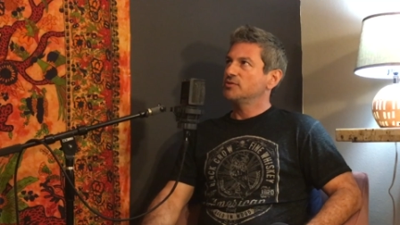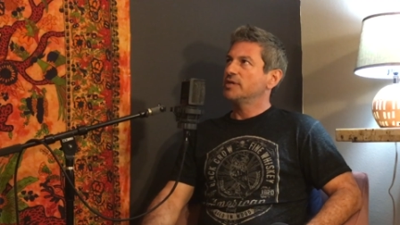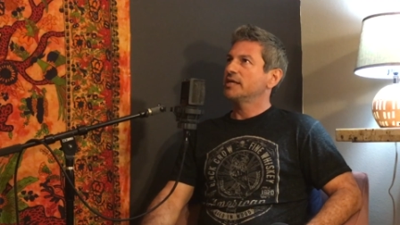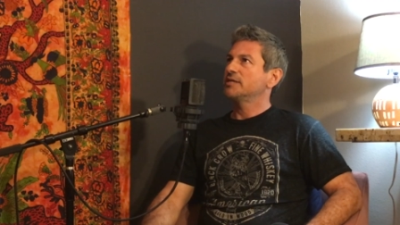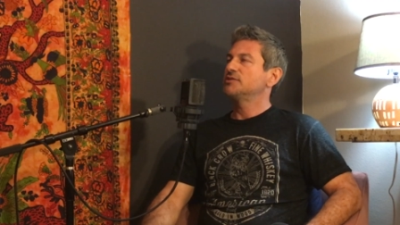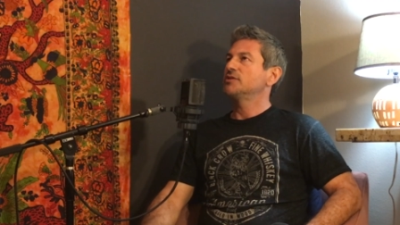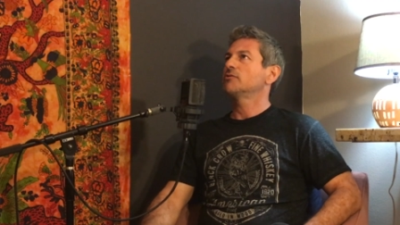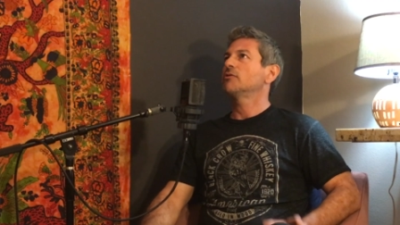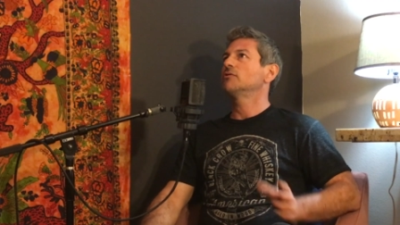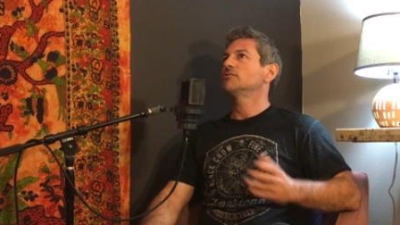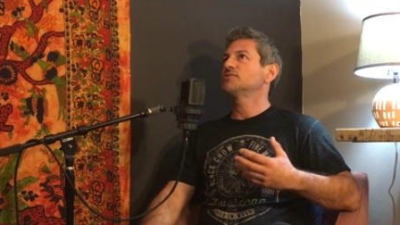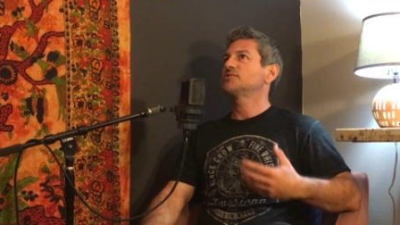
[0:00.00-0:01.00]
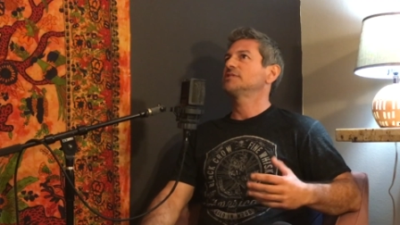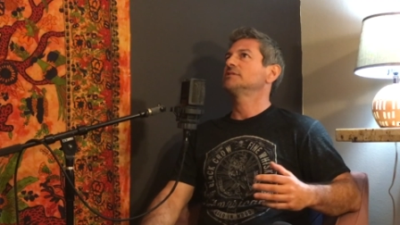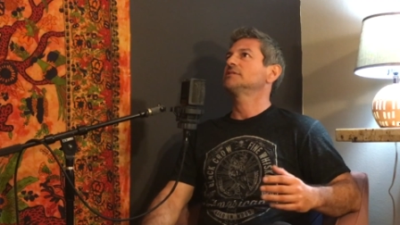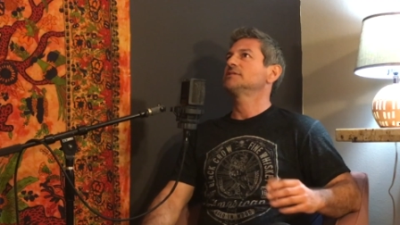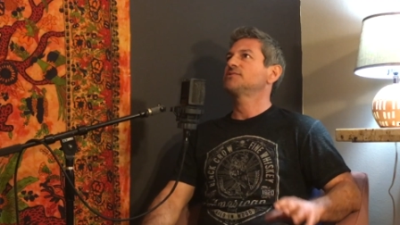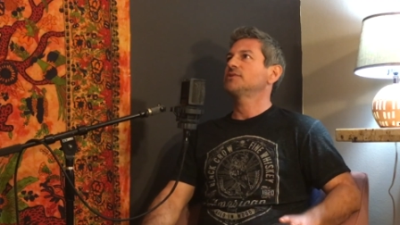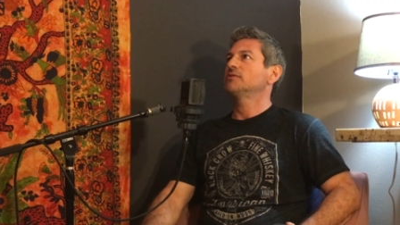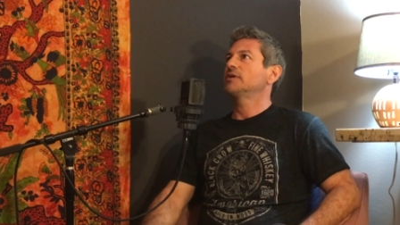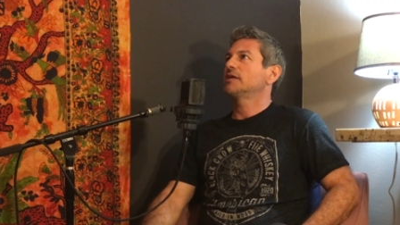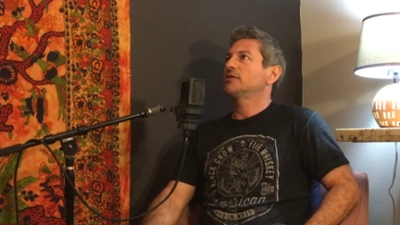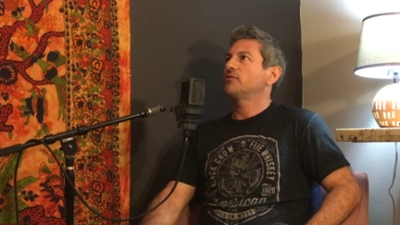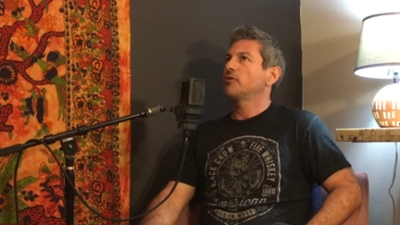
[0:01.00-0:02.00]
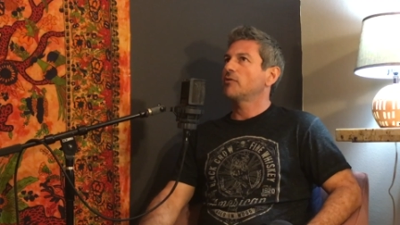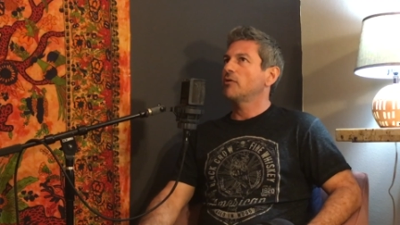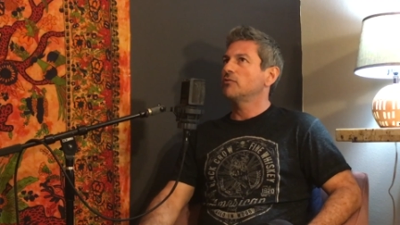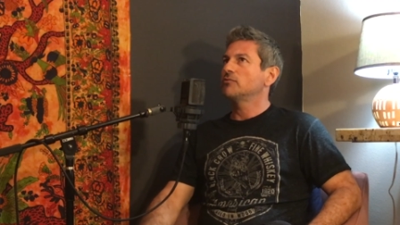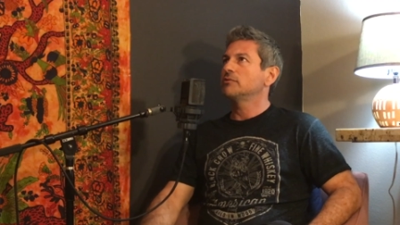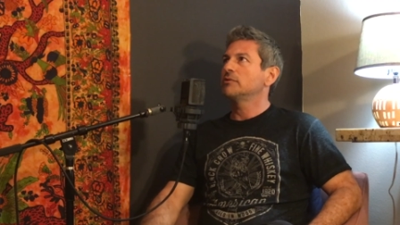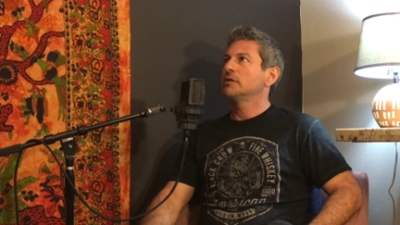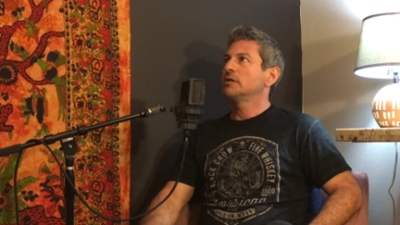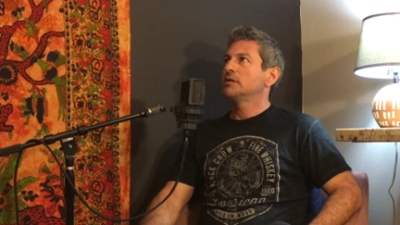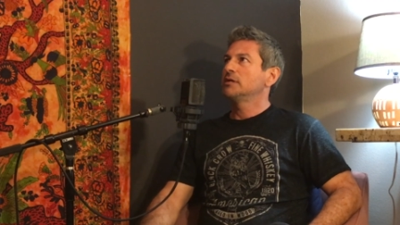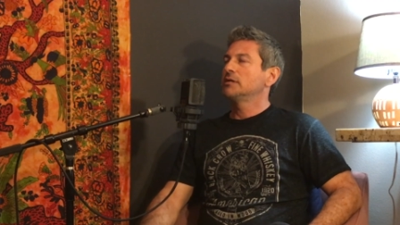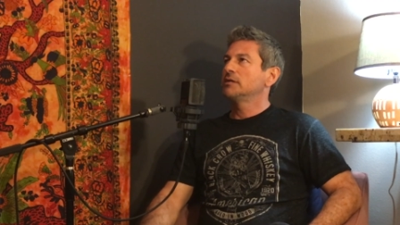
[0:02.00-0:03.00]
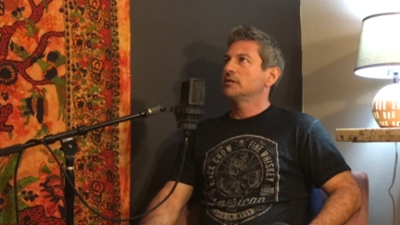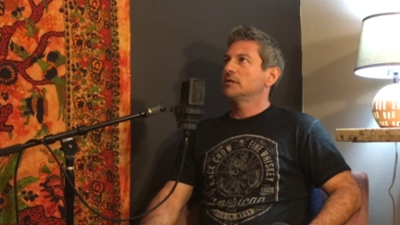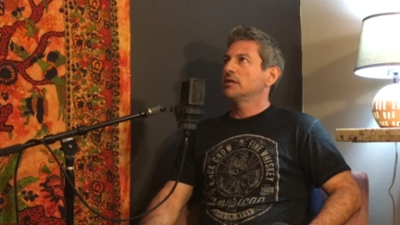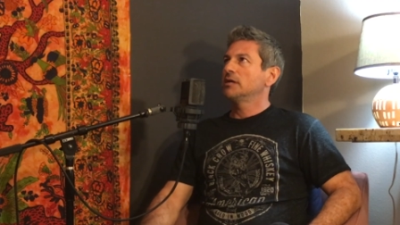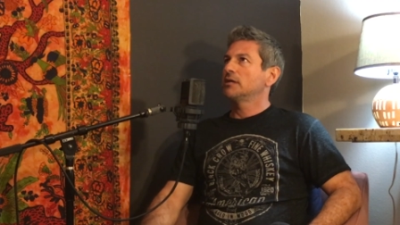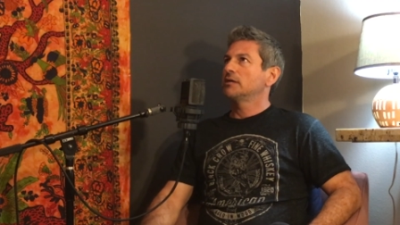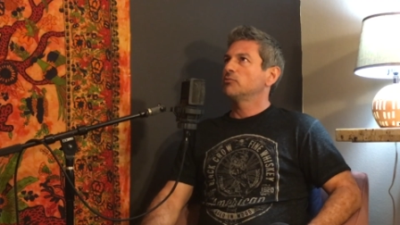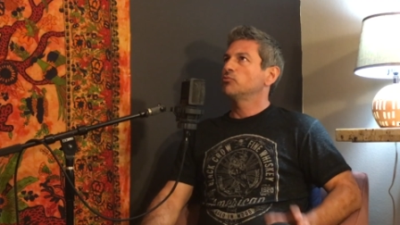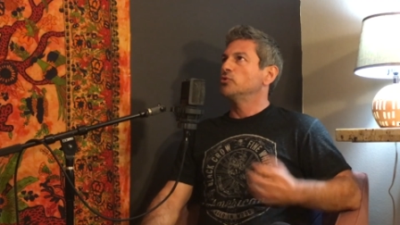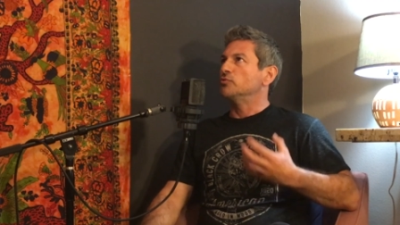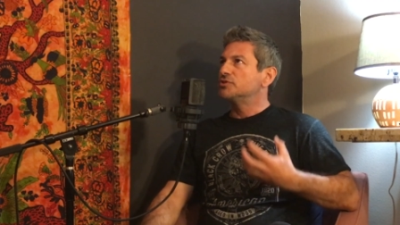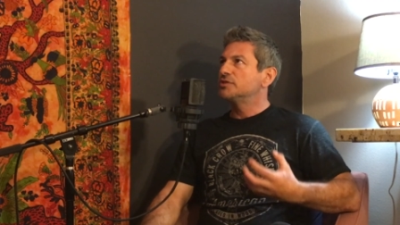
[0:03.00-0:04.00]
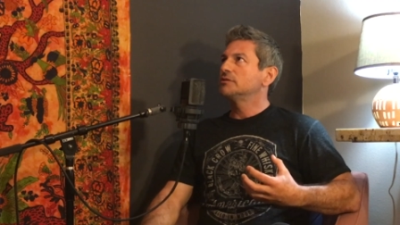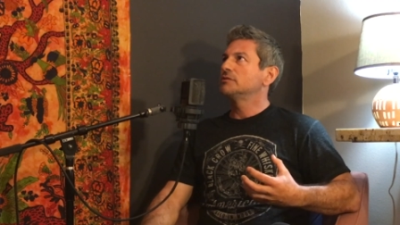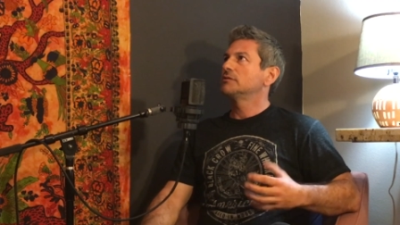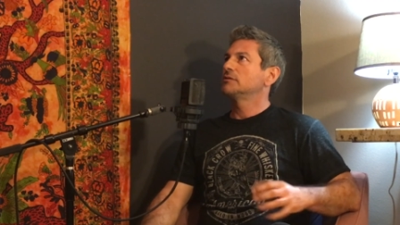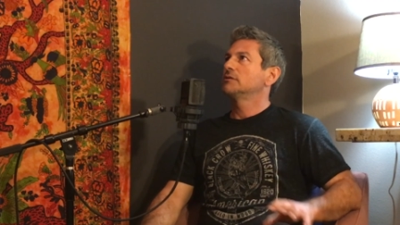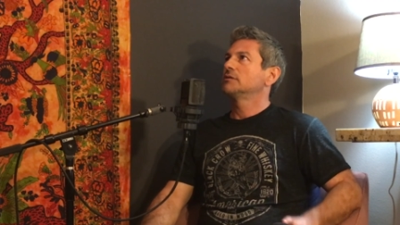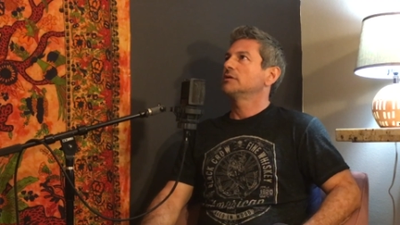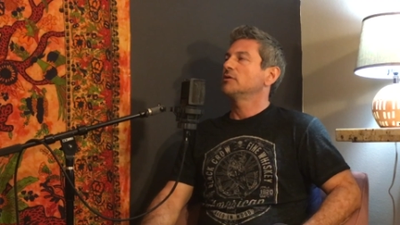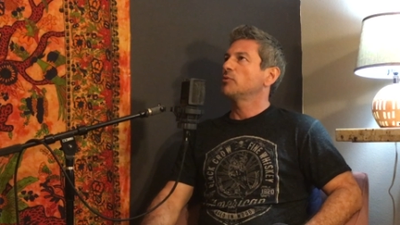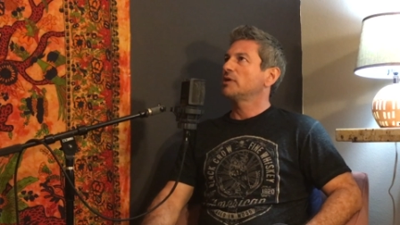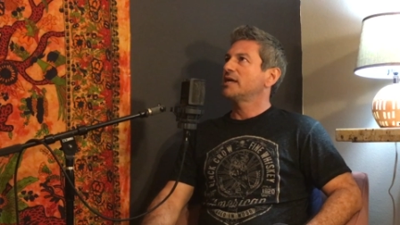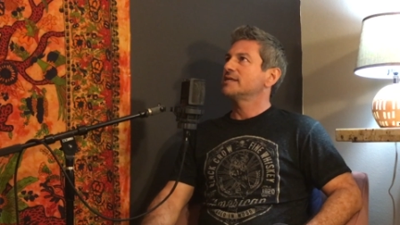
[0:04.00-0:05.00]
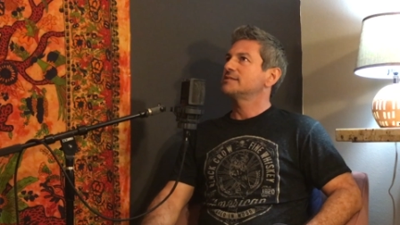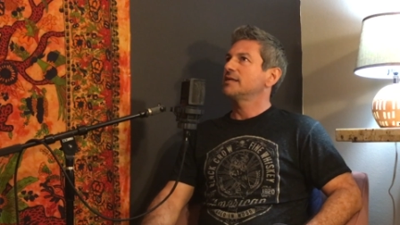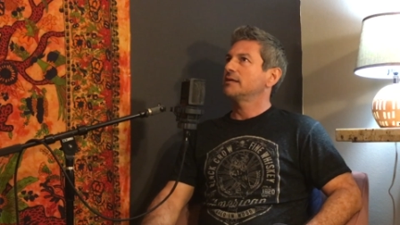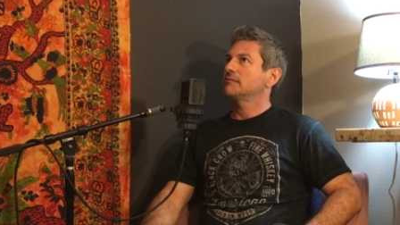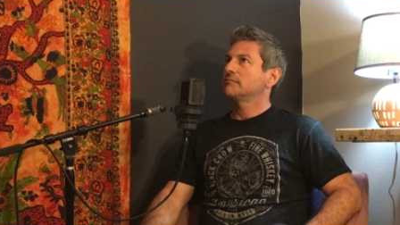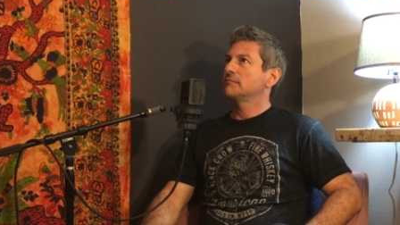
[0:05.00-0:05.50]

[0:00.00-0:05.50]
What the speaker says: you get into your own stillness and you get into your own root. You realize that,